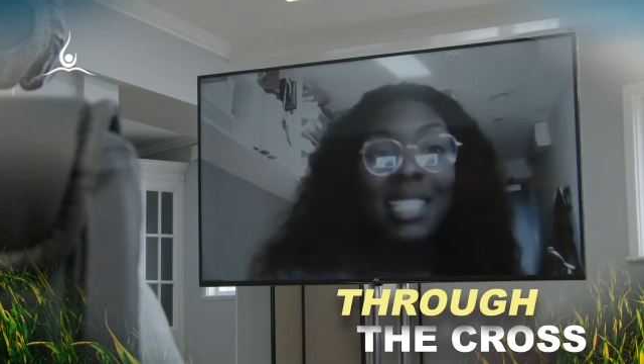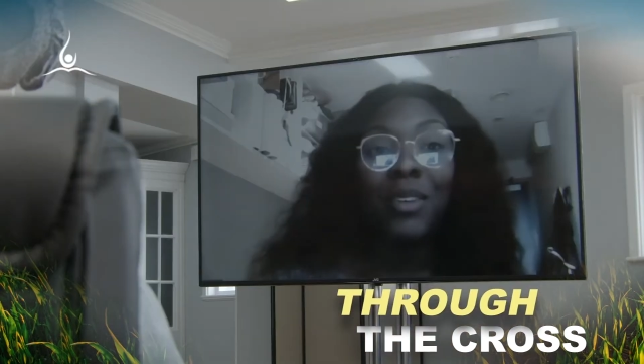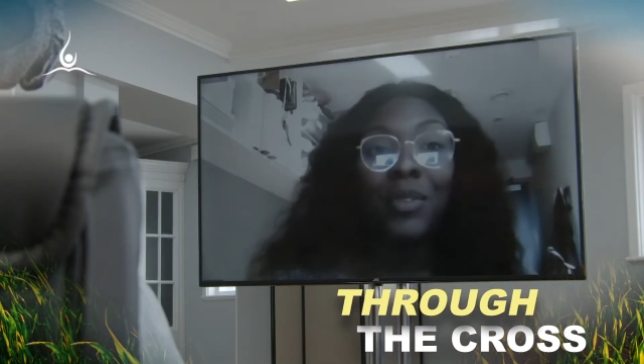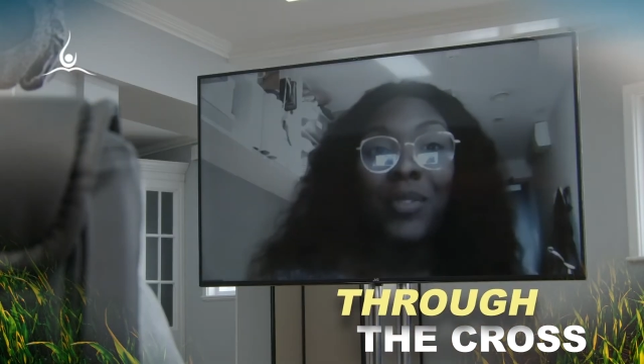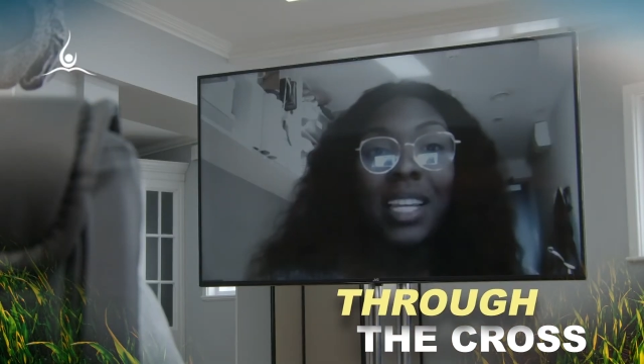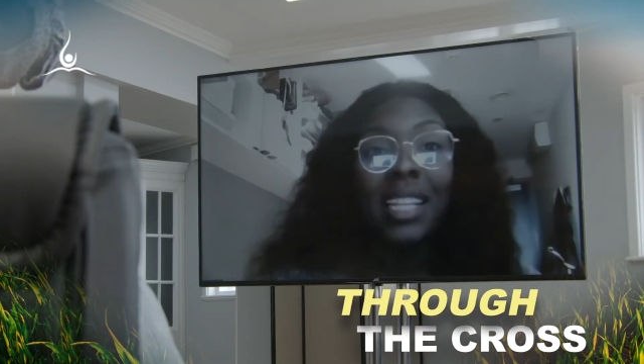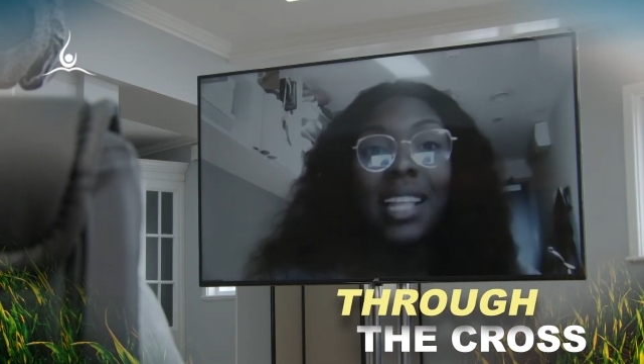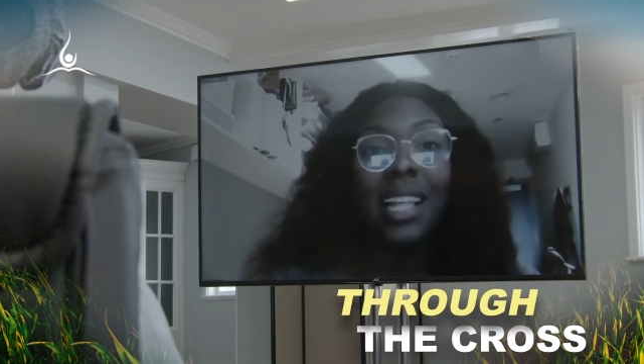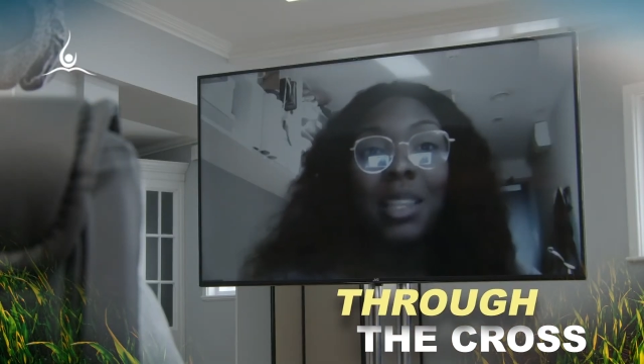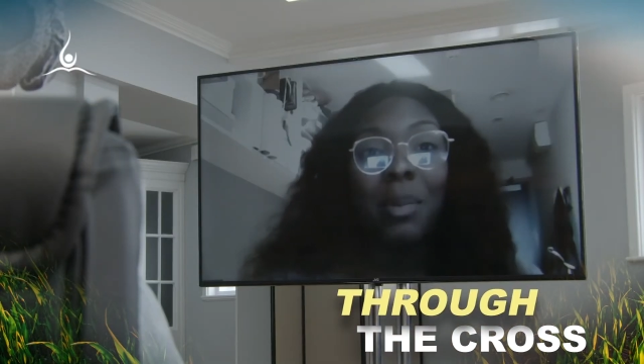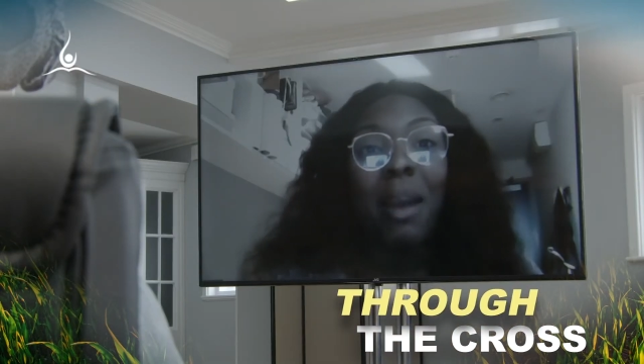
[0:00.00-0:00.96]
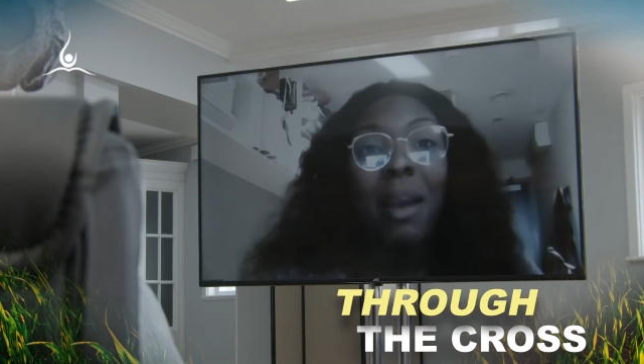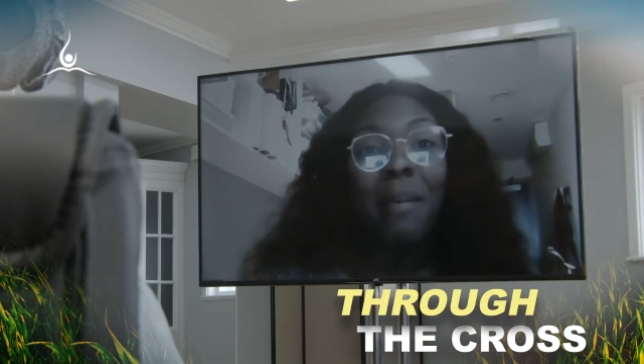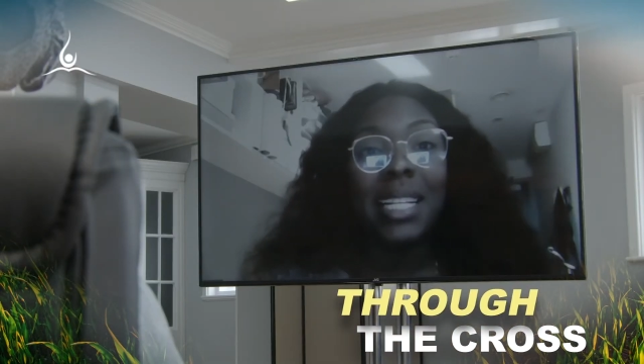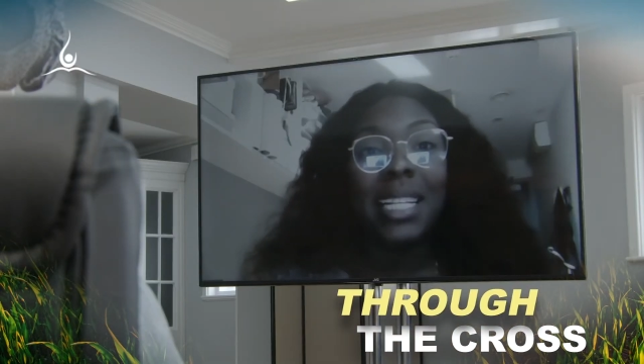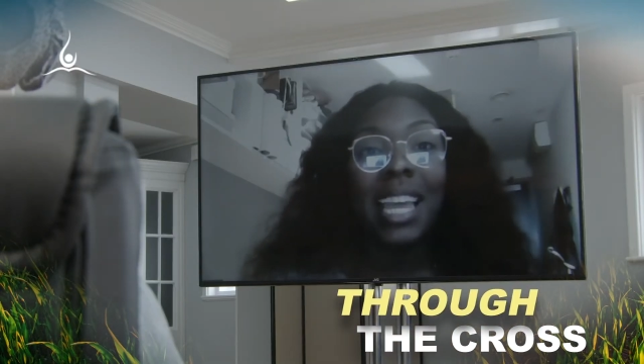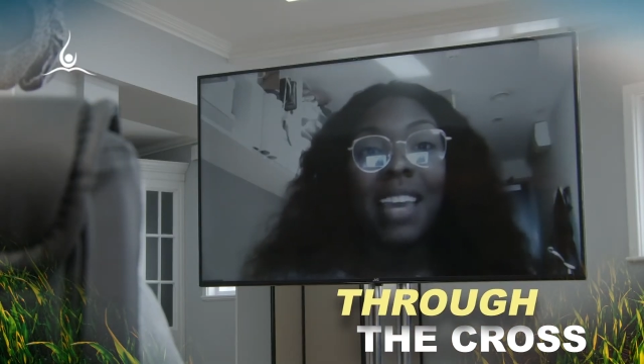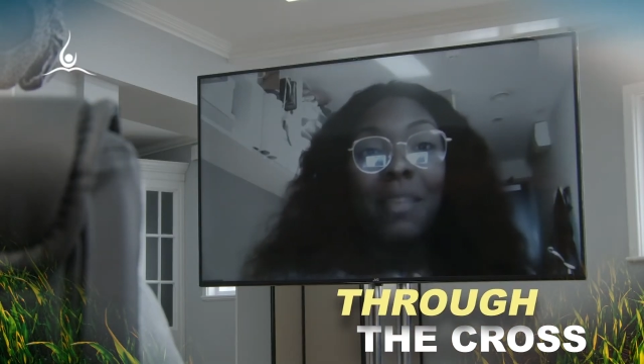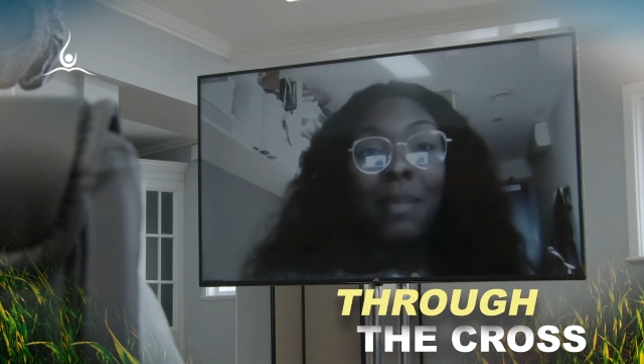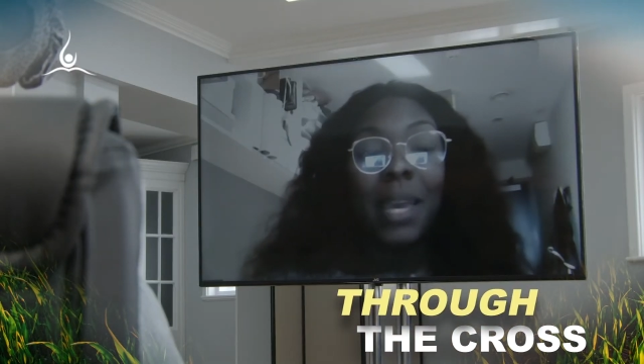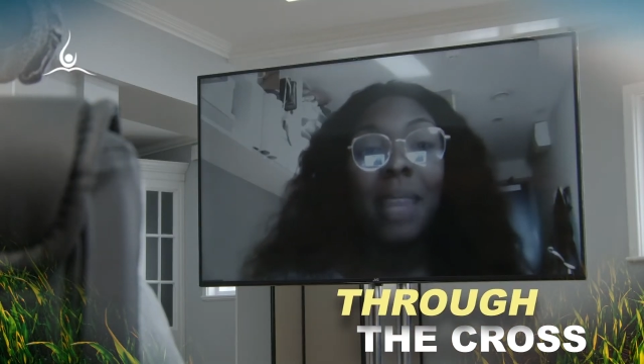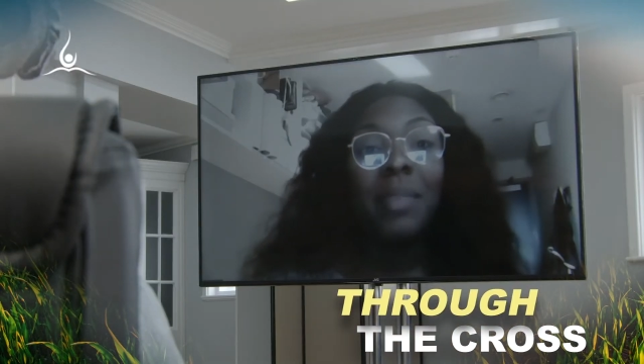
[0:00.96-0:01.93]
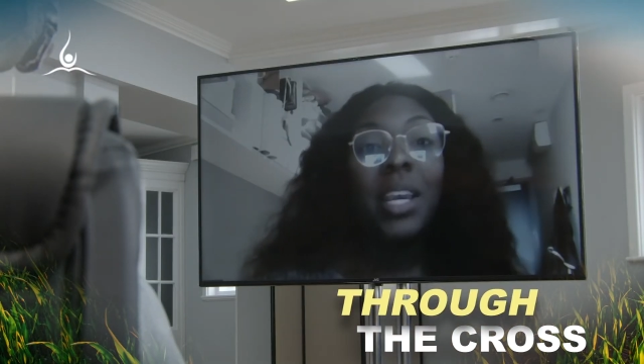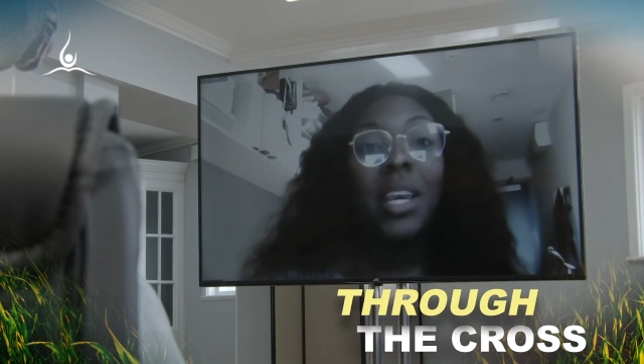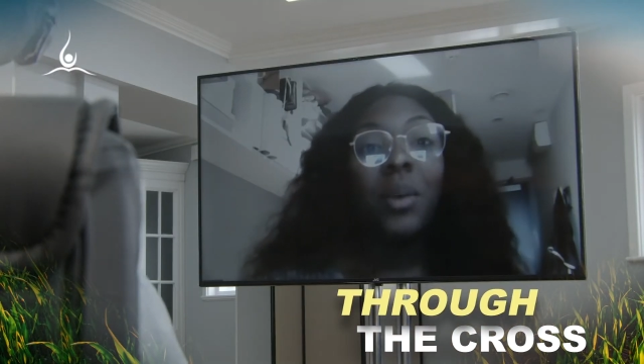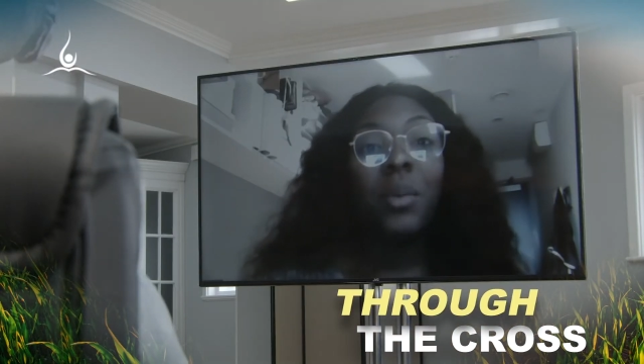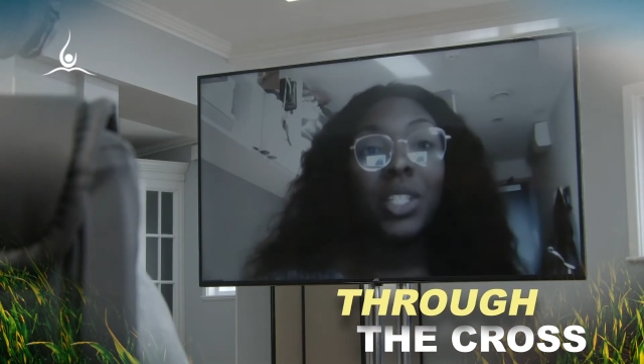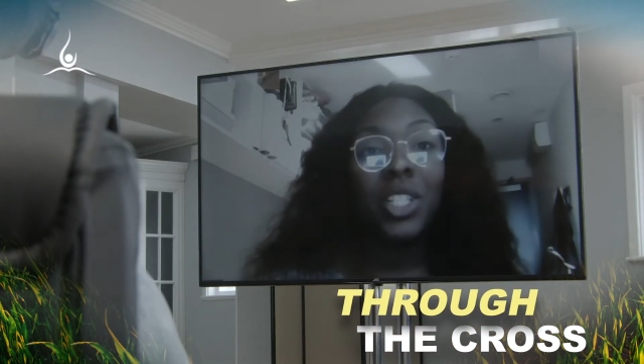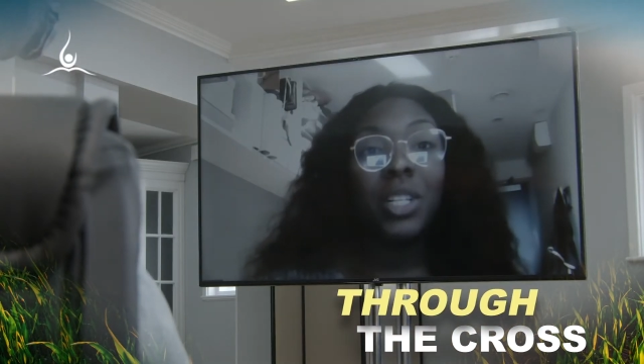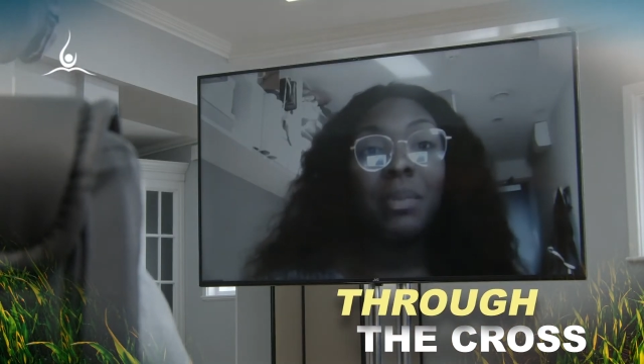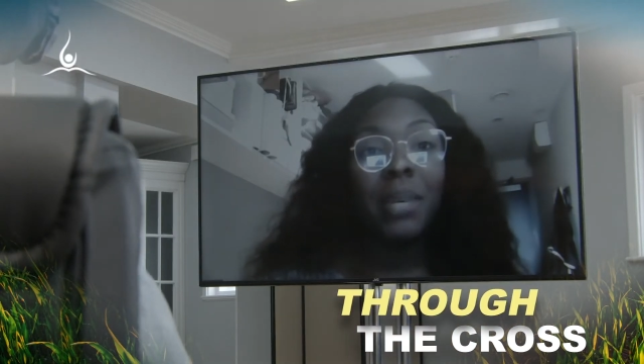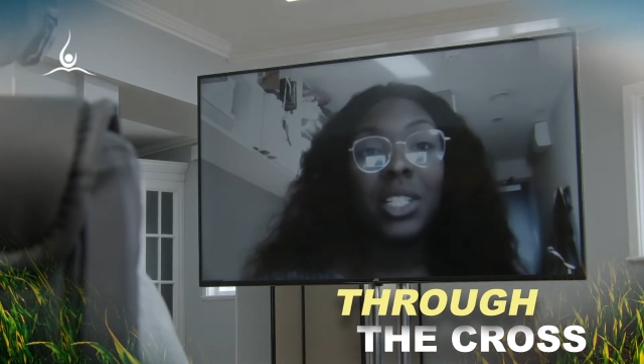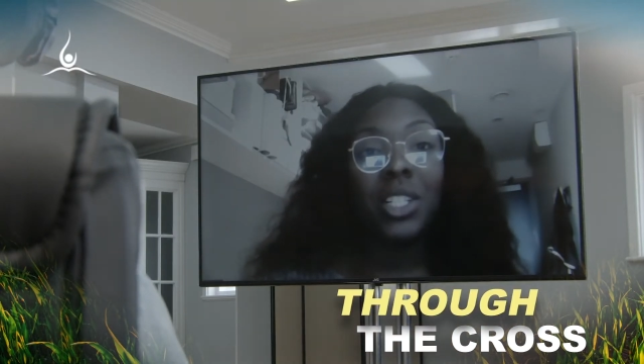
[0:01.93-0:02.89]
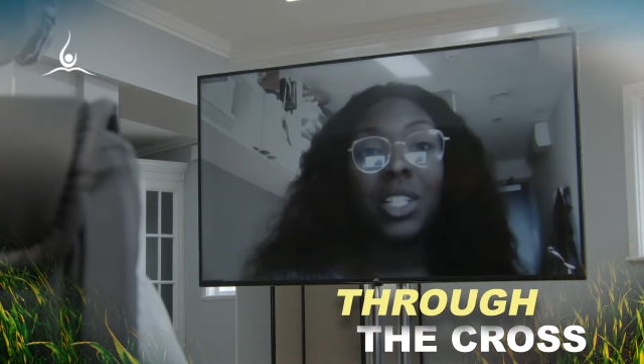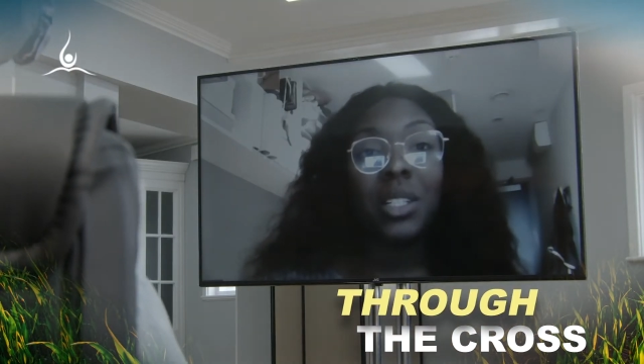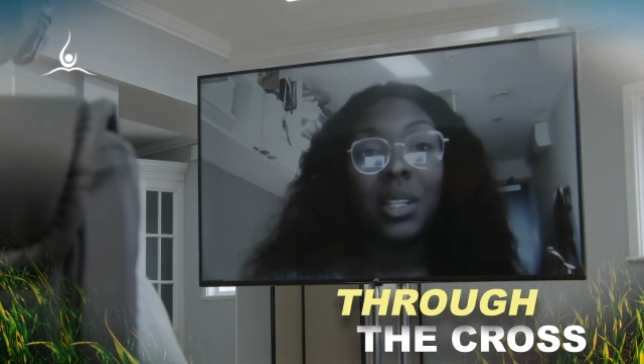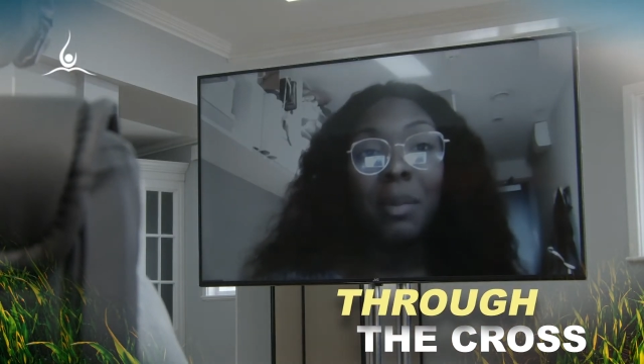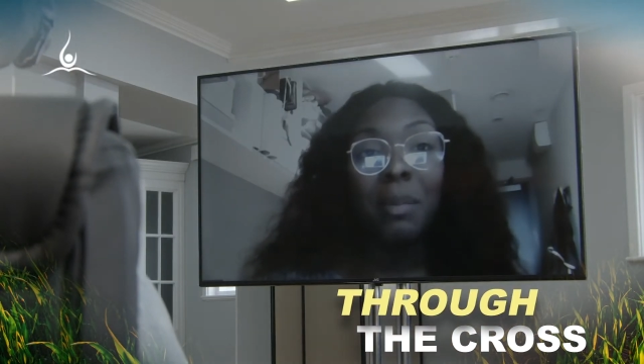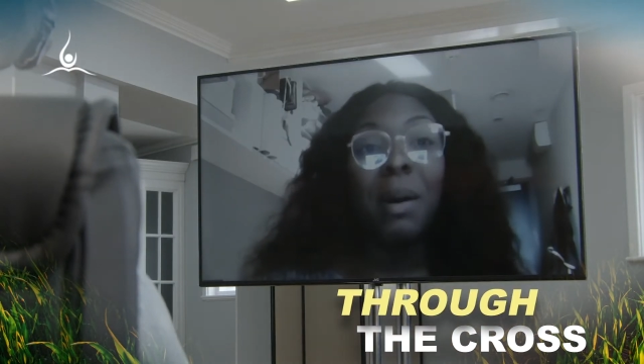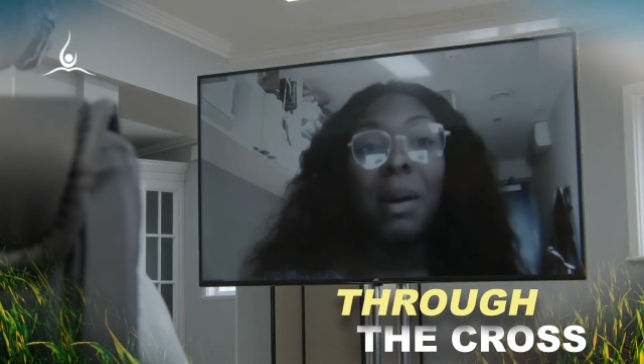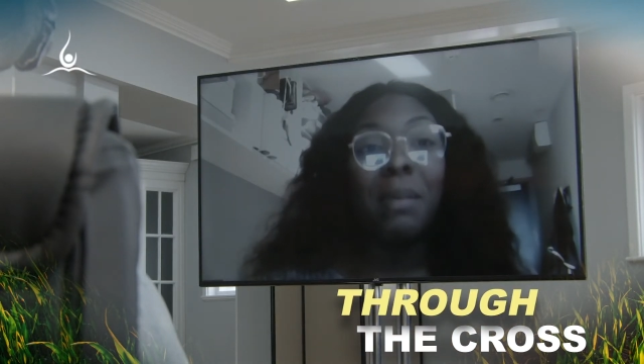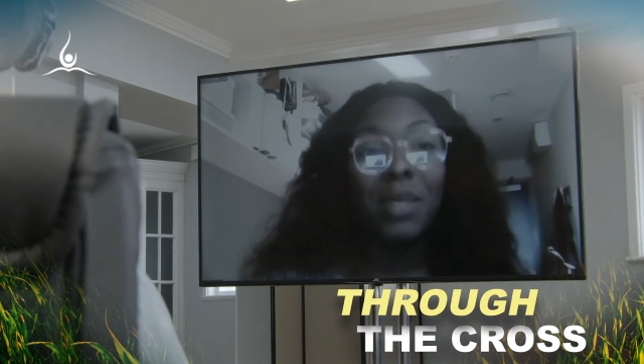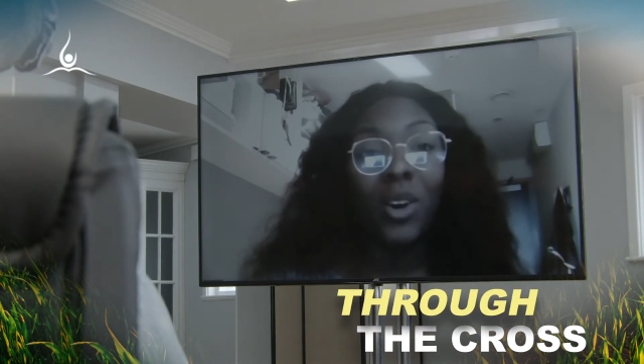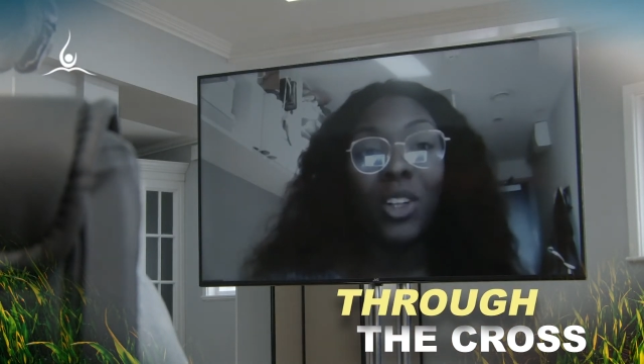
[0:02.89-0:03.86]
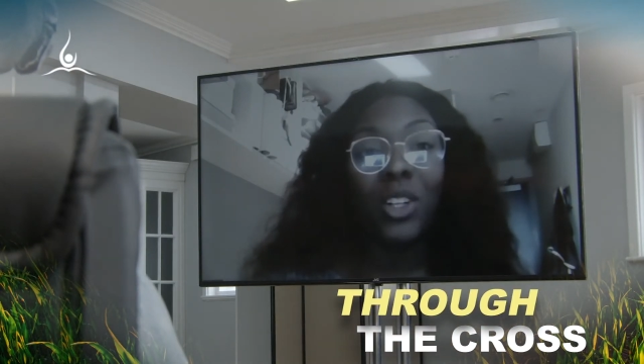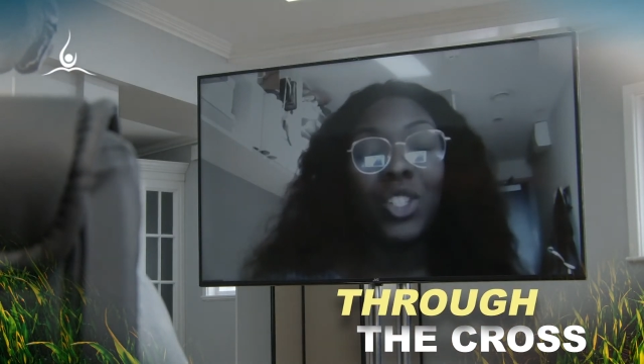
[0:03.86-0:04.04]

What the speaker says: That's the feeling that the paramedic gave me when she measured mum's